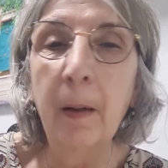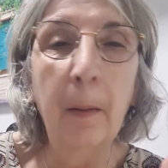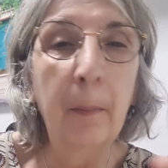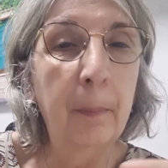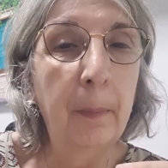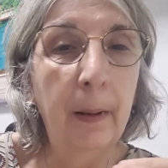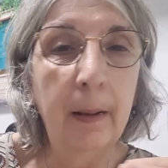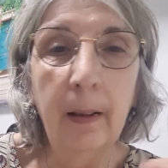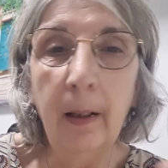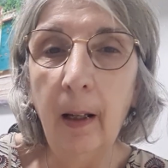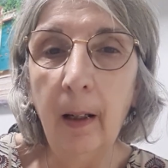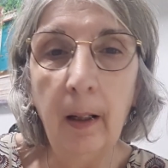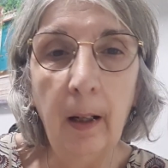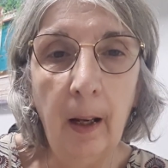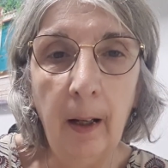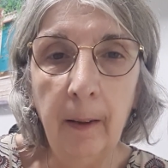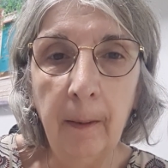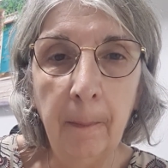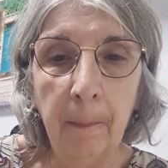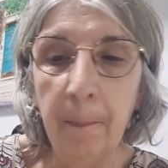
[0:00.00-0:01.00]
But
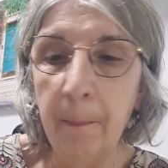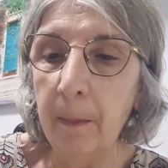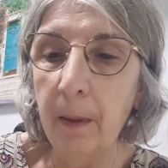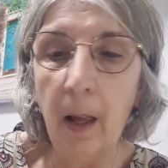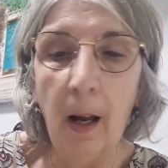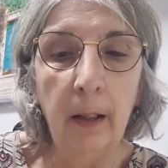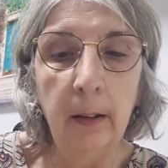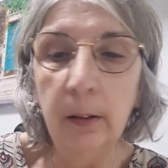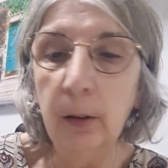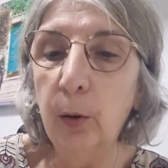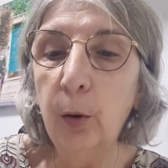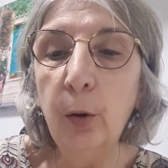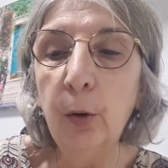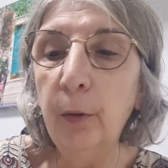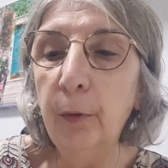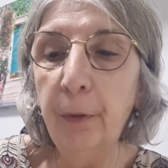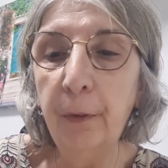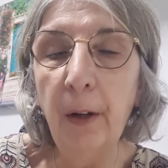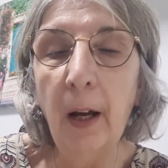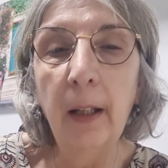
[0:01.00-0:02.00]
again, I
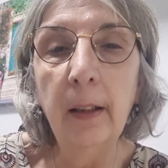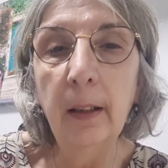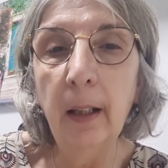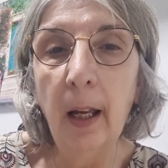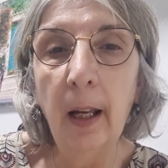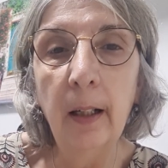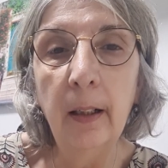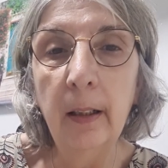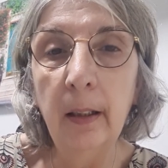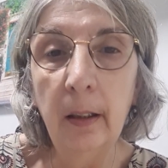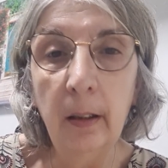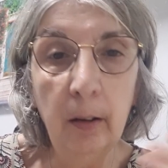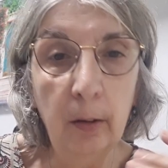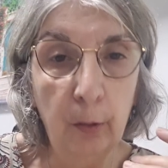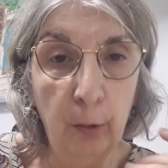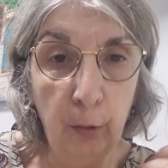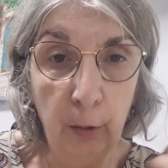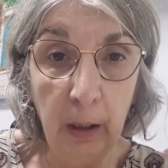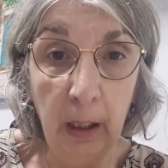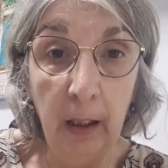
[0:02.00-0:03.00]
couldn't find any
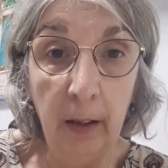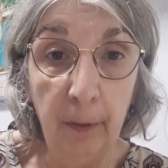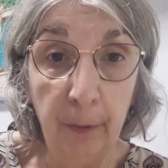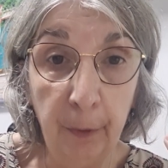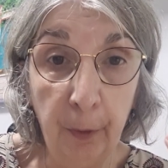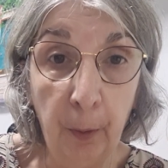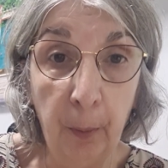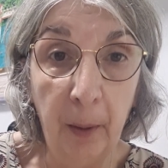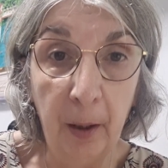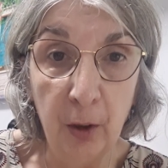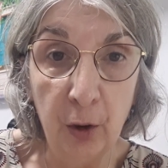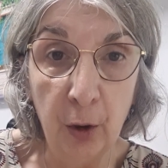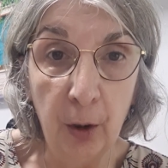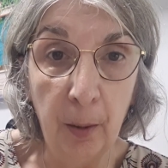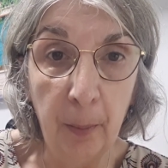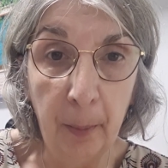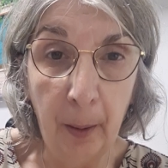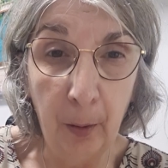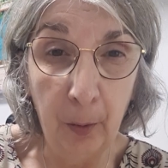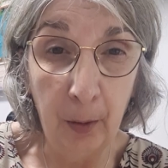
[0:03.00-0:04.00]
real information
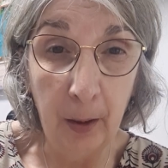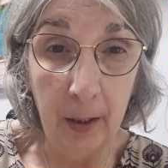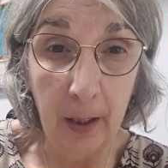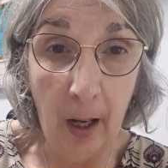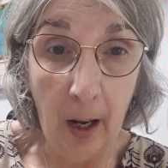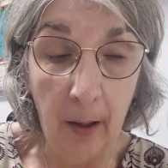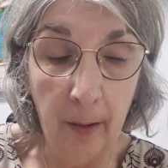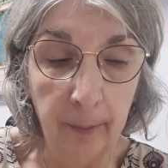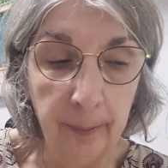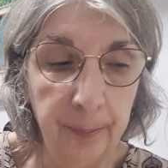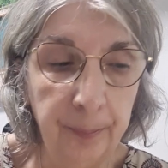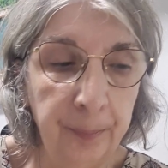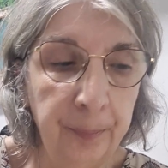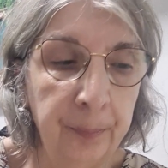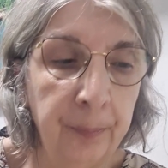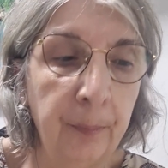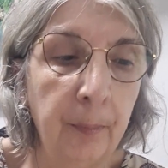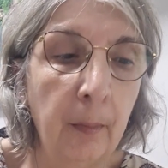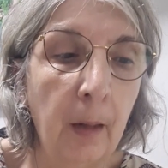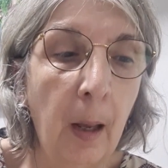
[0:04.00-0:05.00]
about the yarn.
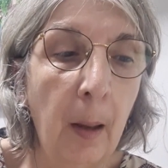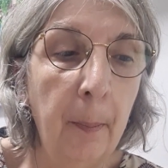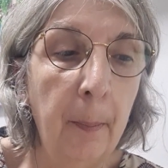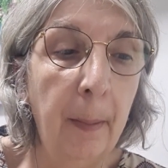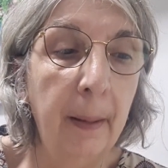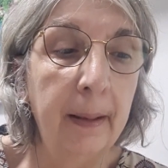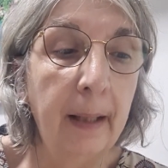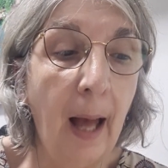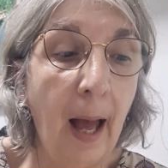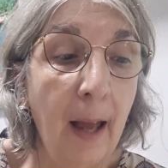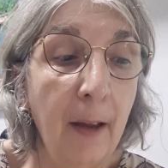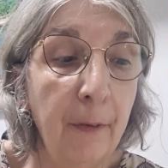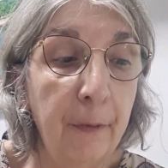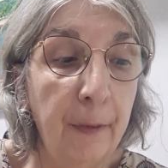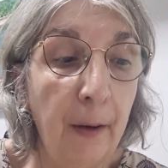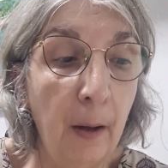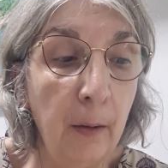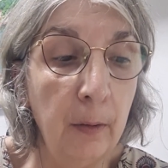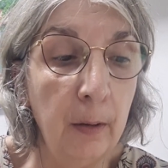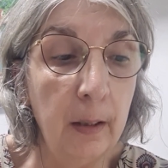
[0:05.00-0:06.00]
But I
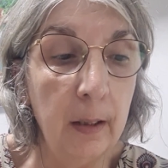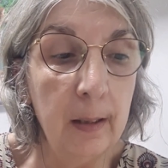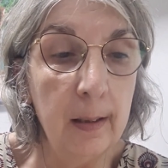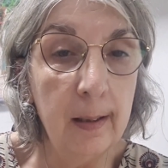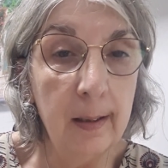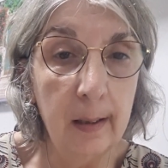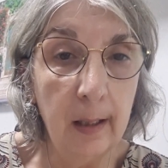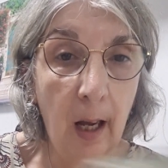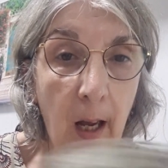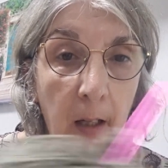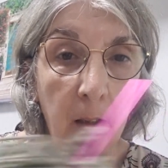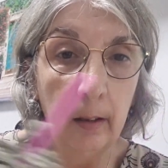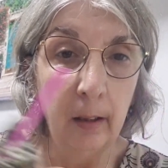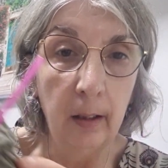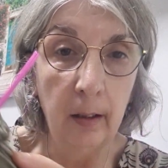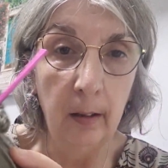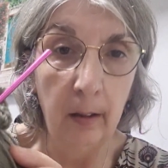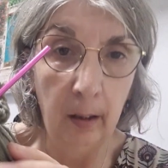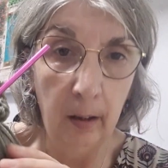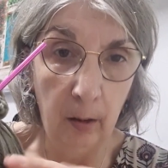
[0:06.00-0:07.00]
found this yarn
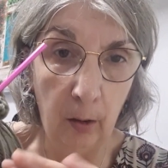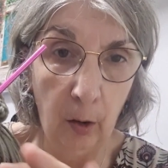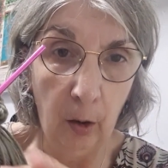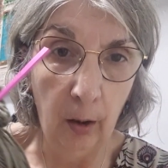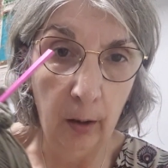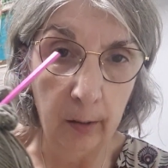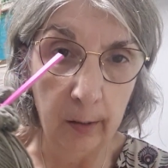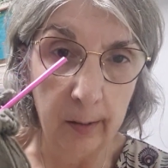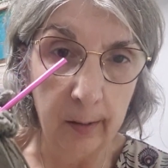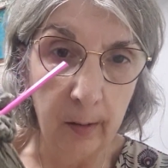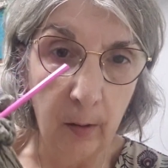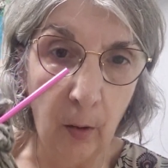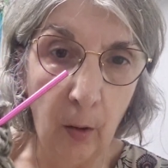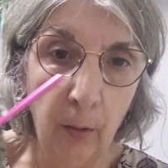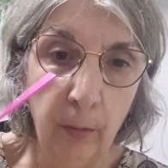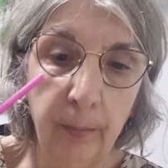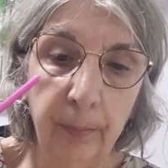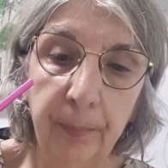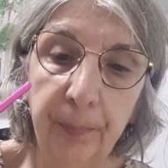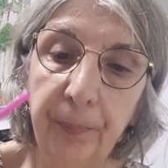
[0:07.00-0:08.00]
in the dollar
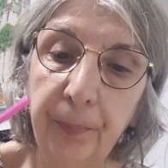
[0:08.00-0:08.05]
store.